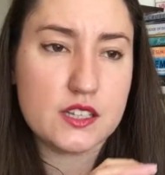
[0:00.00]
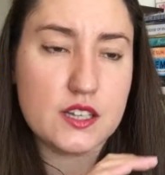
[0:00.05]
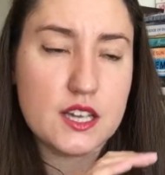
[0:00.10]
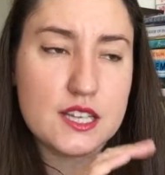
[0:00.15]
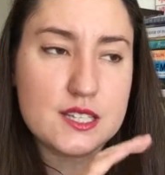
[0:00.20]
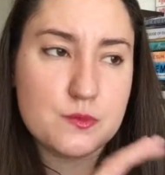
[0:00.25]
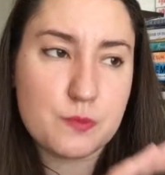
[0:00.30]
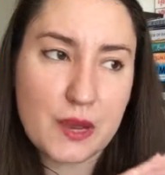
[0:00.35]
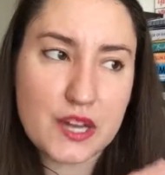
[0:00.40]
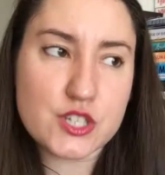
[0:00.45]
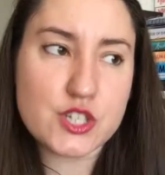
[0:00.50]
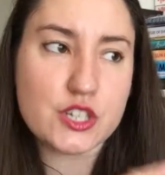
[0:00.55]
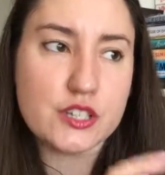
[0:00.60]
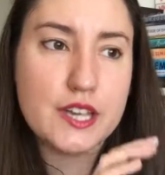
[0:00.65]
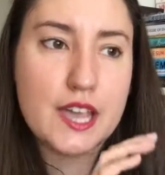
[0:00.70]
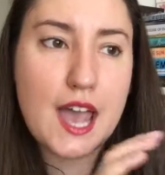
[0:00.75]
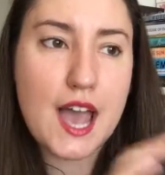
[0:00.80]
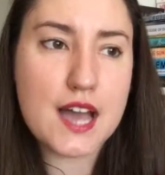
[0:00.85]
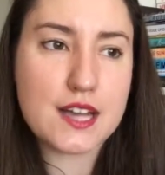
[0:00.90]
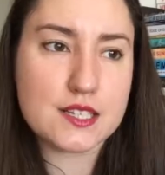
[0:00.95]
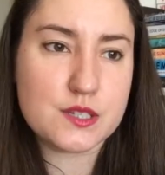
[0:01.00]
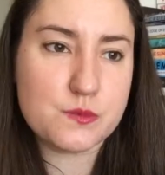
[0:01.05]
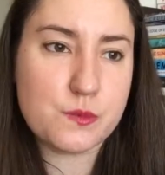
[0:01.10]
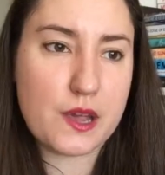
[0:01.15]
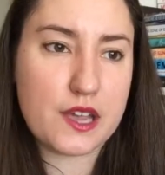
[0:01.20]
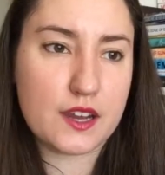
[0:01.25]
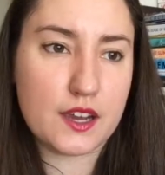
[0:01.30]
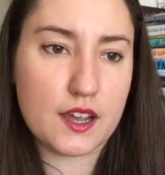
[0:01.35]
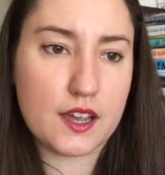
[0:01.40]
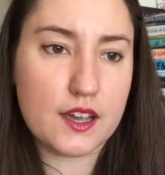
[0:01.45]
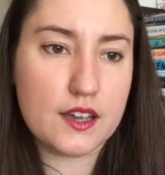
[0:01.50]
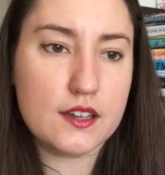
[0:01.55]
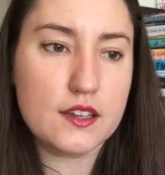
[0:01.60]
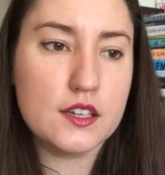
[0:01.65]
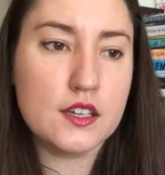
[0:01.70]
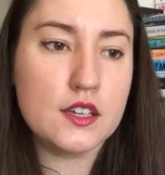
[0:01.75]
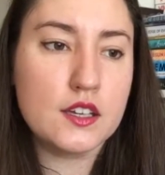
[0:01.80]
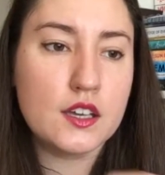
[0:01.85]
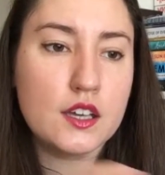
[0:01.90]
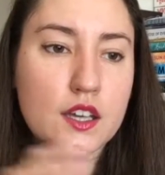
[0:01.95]
especially X manga.
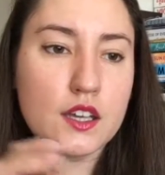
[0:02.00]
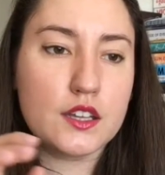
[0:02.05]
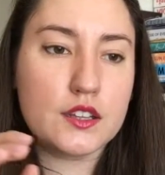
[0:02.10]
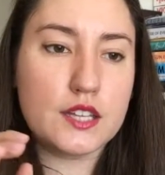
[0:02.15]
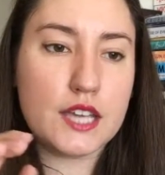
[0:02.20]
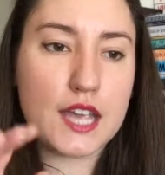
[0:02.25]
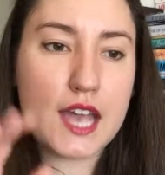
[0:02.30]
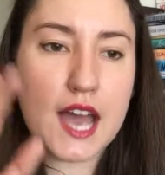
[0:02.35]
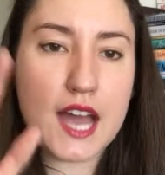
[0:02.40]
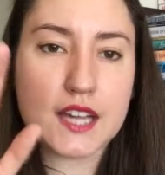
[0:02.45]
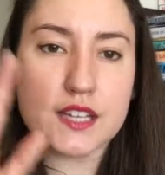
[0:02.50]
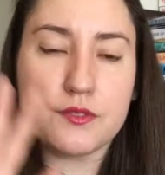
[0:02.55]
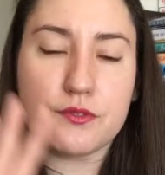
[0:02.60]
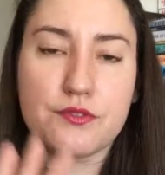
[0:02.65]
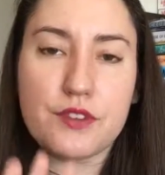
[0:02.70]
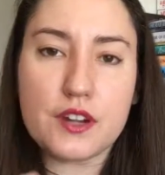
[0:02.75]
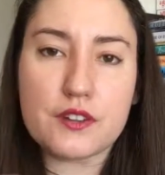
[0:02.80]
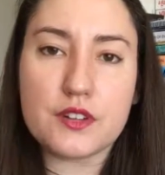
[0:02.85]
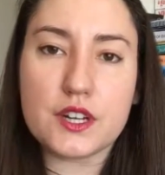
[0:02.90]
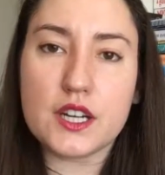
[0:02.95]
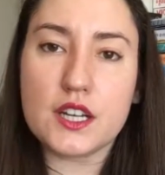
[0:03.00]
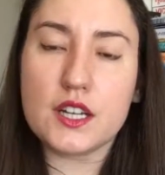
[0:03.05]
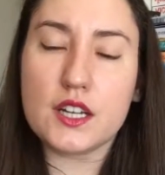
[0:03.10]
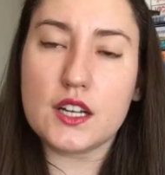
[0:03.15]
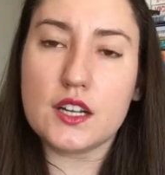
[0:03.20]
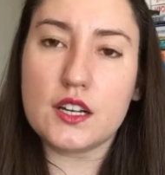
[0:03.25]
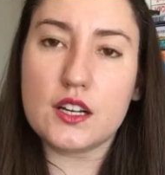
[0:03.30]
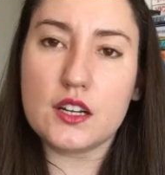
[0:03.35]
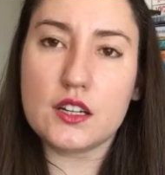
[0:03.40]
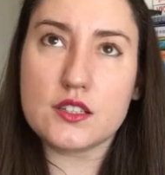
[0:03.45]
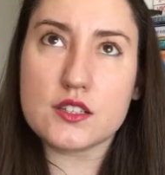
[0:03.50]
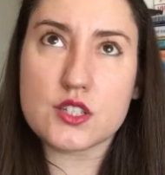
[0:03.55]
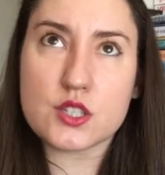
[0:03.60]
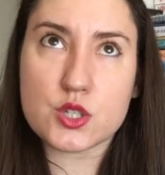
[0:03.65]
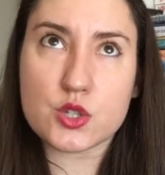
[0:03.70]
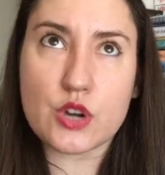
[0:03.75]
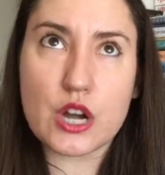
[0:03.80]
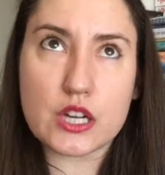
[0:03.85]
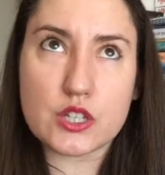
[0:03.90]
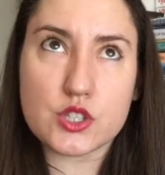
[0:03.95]
They had very
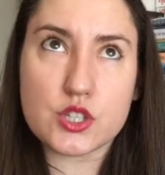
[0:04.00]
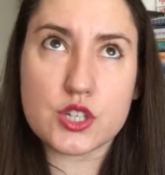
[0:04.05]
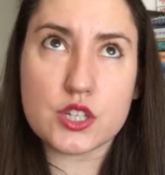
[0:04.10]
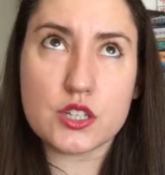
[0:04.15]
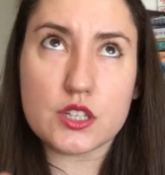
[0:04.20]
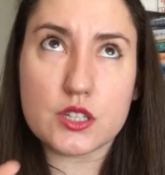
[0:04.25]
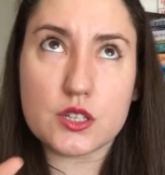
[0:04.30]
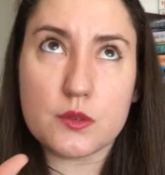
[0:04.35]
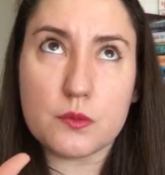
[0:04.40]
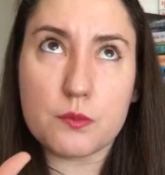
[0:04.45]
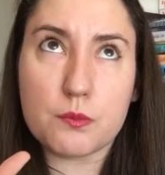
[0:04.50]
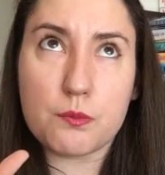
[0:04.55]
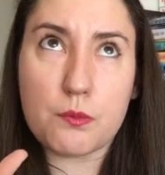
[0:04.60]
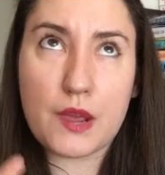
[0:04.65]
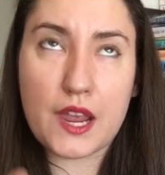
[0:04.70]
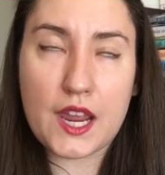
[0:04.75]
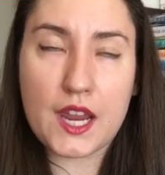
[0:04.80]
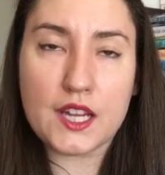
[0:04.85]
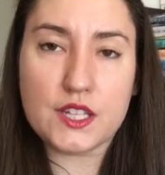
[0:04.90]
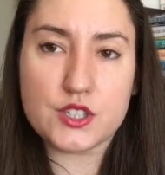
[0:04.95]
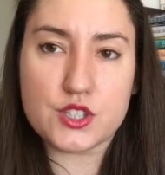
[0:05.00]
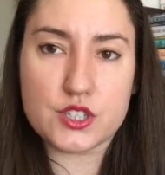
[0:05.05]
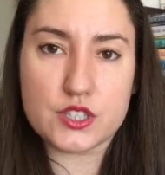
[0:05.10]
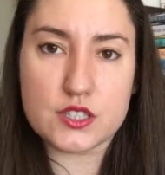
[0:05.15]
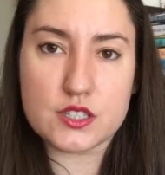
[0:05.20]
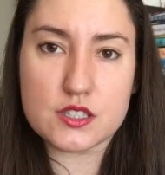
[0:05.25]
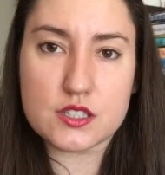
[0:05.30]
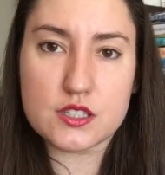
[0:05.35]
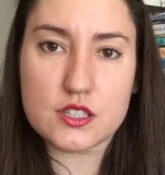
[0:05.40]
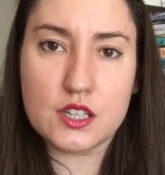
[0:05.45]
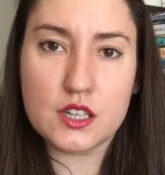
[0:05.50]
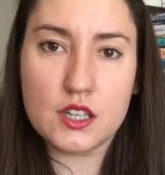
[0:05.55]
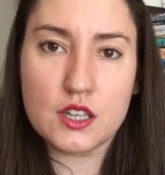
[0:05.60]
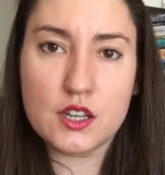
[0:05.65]
structured pages.